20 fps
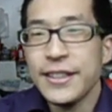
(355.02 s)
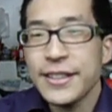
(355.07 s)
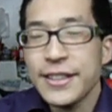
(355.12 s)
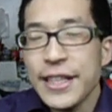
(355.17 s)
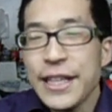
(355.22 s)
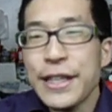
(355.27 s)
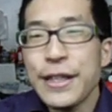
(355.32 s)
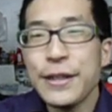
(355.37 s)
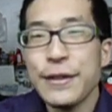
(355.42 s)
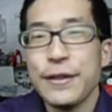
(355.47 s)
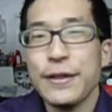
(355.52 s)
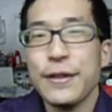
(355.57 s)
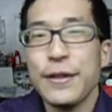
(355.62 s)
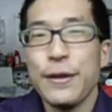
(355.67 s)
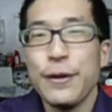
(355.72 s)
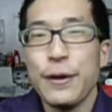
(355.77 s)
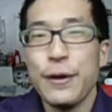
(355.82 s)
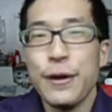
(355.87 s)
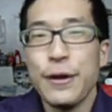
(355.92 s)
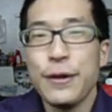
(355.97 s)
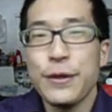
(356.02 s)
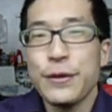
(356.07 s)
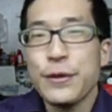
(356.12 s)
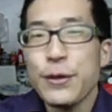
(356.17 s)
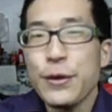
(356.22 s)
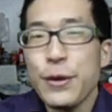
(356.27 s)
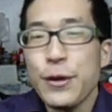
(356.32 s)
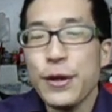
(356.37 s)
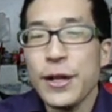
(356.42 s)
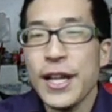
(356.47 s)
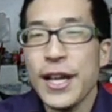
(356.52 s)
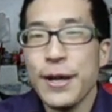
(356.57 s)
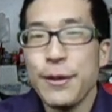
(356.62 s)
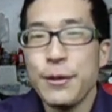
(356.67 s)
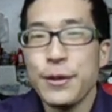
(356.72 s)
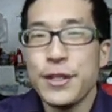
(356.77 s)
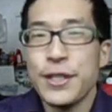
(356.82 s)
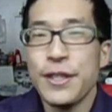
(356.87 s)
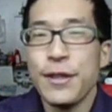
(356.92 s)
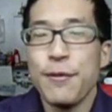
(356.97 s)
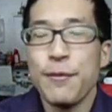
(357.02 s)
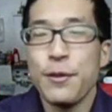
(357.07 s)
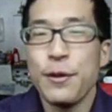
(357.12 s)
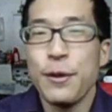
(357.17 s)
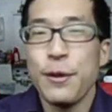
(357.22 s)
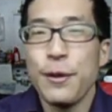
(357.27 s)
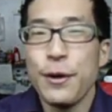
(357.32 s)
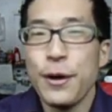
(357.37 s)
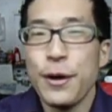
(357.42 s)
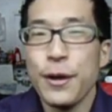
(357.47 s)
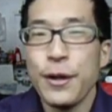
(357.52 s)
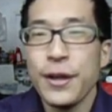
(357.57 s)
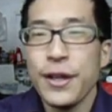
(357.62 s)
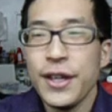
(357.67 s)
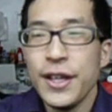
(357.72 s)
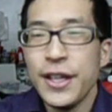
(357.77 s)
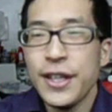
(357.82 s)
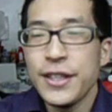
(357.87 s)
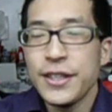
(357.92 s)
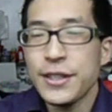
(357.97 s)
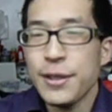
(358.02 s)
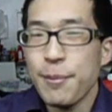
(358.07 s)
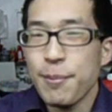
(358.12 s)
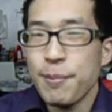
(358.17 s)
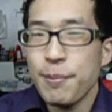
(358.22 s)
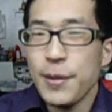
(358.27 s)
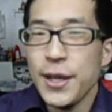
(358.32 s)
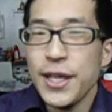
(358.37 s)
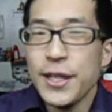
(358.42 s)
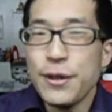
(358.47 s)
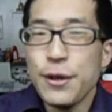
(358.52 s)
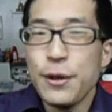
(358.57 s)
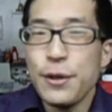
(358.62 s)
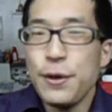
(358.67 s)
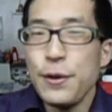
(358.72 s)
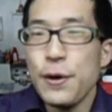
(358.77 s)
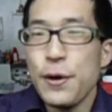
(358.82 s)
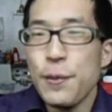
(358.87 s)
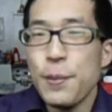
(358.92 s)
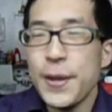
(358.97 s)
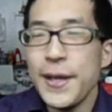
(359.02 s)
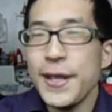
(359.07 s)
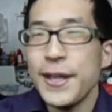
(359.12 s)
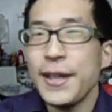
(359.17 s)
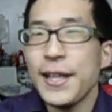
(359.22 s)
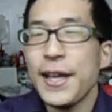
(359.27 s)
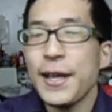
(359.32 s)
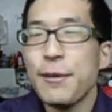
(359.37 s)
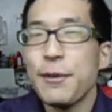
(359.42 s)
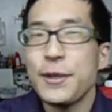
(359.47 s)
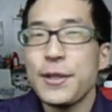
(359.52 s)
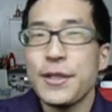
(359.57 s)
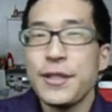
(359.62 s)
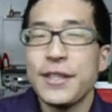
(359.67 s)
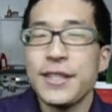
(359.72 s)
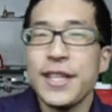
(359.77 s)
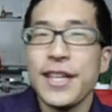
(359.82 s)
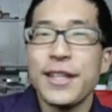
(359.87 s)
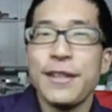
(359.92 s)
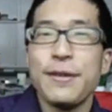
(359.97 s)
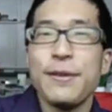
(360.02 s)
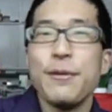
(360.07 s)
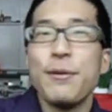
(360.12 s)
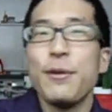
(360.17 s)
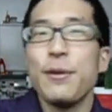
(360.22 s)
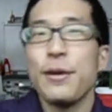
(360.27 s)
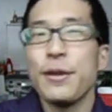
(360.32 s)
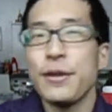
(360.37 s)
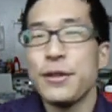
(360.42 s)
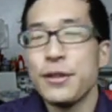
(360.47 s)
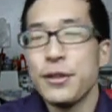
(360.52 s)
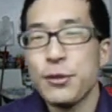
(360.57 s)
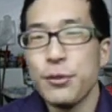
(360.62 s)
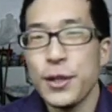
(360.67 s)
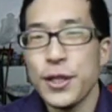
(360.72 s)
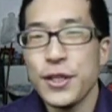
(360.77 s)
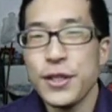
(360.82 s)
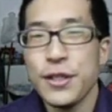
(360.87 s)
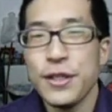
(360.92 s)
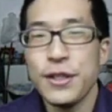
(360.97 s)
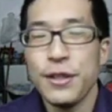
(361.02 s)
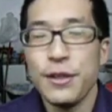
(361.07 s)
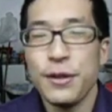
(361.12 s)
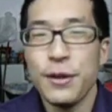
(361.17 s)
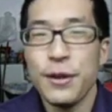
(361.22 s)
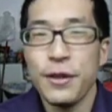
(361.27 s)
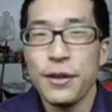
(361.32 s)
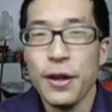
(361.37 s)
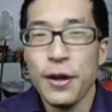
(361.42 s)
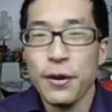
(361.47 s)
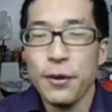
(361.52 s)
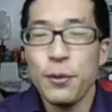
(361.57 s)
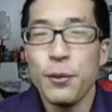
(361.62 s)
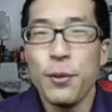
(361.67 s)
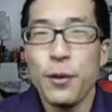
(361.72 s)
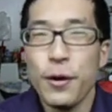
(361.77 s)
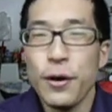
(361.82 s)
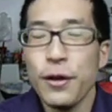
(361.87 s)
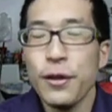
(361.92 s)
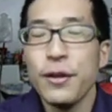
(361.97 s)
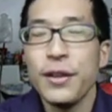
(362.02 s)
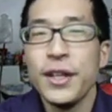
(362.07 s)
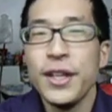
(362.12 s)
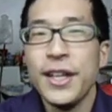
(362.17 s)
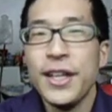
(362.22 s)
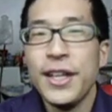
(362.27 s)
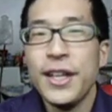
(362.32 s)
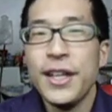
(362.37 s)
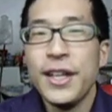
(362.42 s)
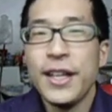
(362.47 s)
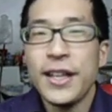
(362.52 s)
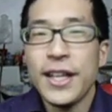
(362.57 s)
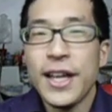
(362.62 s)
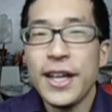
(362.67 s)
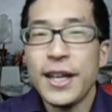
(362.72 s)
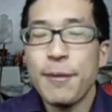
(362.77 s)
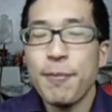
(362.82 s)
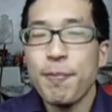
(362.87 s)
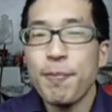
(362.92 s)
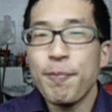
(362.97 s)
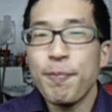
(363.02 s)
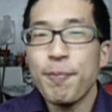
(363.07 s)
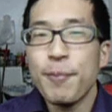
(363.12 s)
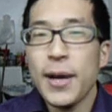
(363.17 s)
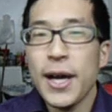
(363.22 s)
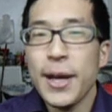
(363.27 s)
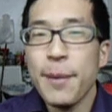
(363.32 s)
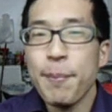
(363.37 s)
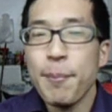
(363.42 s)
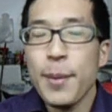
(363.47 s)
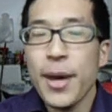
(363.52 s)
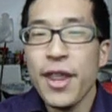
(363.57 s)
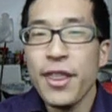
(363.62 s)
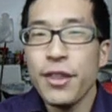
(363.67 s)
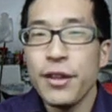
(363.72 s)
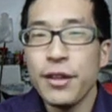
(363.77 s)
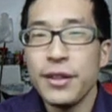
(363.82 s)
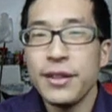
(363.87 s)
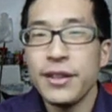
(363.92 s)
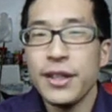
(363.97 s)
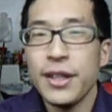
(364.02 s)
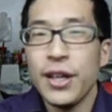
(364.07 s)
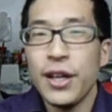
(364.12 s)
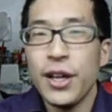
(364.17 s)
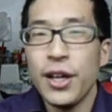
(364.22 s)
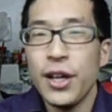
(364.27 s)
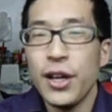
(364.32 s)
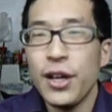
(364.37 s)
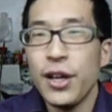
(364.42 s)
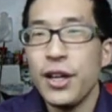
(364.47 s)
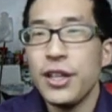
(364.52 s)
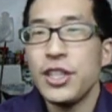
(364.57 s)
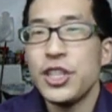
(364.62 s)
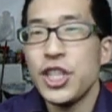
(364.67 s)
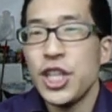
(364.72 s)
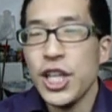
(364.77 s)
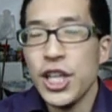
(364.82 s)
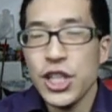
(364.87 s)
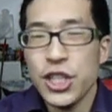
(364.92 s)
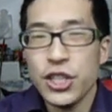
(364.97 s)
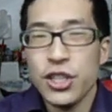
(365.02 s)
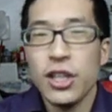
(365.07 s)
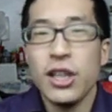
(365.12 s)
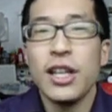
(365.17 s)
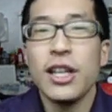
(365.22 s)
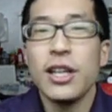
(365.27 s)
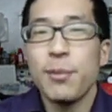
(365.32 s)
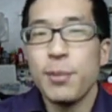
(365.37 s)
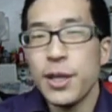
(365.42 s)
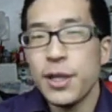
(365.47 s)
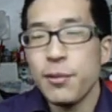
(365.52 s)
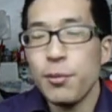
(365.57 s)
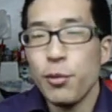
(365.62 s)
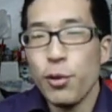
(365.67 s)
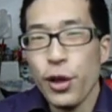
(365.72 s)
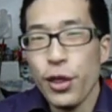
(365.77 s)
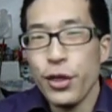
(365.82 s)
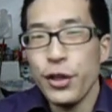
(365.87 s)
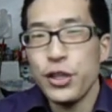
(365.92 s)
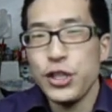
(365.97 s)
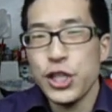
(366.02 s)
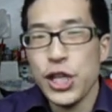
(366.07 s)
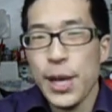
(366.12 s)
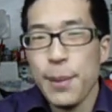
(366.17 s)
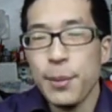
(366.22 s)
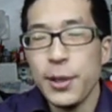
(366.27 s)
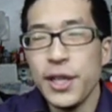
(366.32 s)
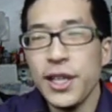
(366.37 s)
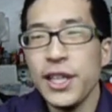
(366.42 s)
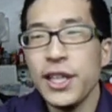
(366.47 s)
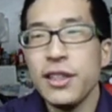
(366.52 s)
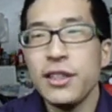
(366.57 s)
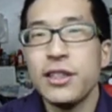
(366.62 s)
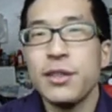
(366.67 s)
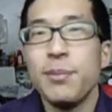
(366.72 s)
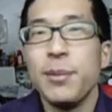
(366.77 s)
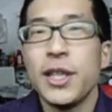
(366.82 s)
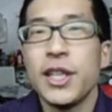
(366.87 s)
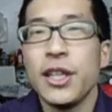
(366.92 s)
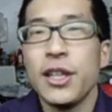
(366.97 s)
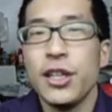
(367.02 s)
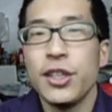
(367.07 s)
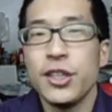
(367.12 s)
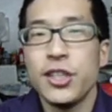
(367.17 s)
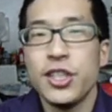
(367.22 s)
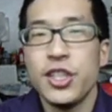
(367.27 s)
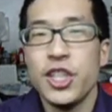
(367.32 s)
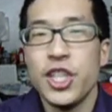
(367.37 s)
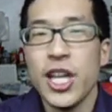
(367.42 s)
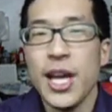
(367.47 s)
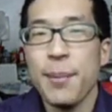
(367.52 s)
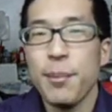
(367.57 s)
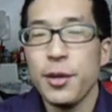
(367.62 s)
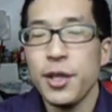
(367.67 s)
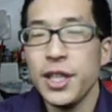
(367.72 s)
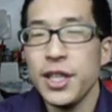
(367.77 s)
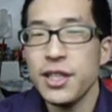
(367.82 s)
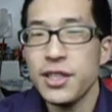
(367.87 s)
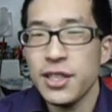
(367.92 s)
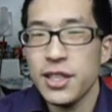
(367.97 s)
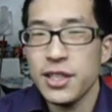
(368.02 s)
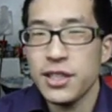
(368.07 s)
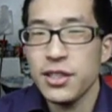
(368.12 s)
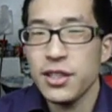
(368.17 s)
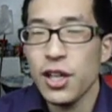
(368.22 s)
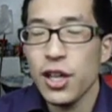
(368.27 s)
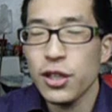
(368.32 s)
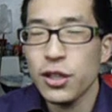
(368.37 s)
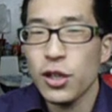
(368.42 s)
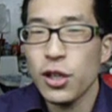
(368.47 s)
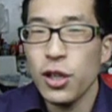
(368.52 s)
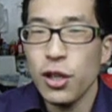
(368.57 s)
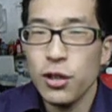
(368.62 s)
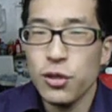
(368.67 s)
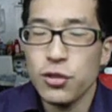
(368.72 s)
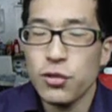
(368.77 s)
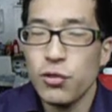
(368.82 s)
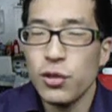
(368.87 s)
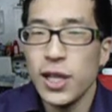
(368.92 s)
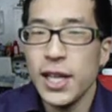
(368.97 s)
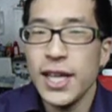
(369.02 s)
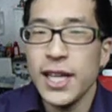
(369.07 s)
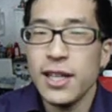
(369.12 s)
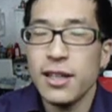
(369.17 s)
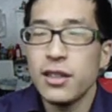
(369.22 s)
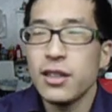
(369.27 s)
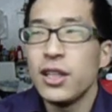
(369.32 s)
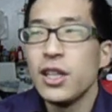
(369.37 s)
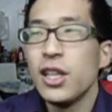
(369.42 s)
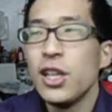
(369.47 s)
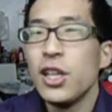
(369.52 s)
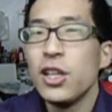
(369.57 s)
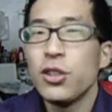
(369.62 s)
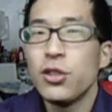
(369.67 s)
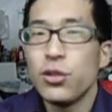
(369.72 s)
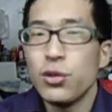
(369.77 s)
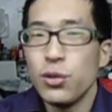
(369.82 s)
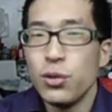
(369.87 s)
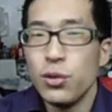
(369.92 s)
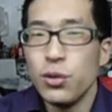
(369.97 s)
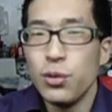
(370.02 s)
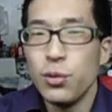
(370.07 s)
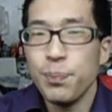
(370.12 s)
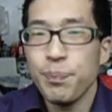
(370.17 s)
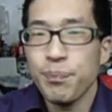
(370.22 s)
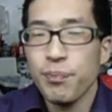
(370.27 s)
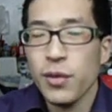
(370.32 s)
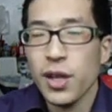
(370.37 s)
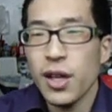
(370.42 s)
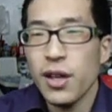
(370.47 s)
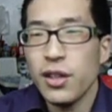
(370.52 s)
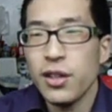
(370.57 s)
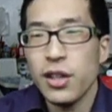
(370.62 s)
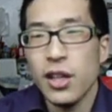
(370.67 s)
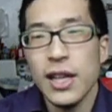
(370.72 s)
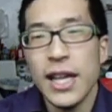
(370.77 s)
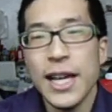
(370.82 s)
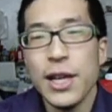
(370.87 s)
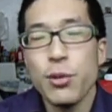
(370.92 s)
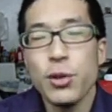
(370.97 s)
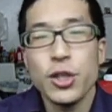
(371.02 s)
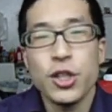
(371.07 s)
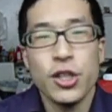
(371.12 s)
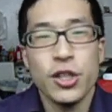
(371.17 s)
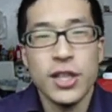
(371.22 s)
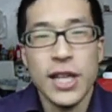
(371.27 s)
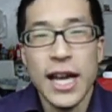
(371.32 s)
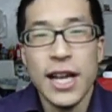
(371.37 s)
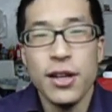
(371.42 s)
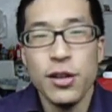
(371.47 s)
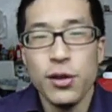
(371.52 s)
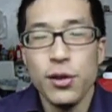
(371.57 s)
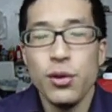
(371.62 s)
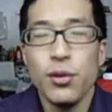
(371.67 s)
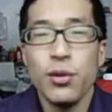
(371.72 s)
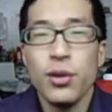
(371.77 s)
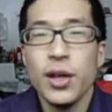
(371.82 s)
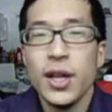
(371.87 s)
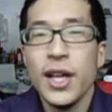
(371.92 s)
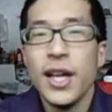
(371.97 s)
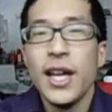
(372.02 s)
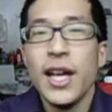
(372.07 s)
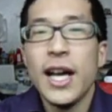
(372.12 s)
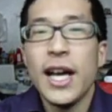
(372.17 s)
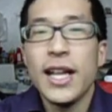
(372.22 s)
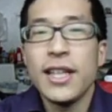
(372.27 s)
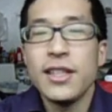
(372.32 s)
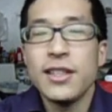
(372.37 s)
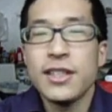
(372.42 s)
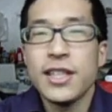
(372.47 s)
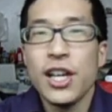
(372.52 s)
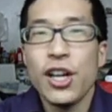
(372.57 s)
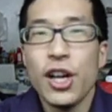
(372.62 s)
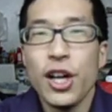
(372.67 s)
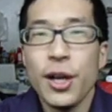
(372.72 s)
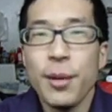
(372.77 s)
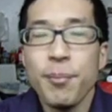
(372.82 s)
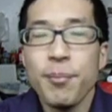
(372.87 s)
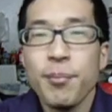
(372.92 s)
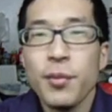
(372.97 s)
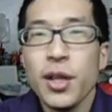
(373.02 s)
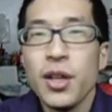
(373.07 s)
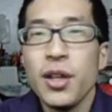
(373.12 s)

second or third language if you learn some Indo-European languages and you want to switch to another world. Like my method changed a little bit with Japanese because Japanese is not close related to the languages I knew at the time,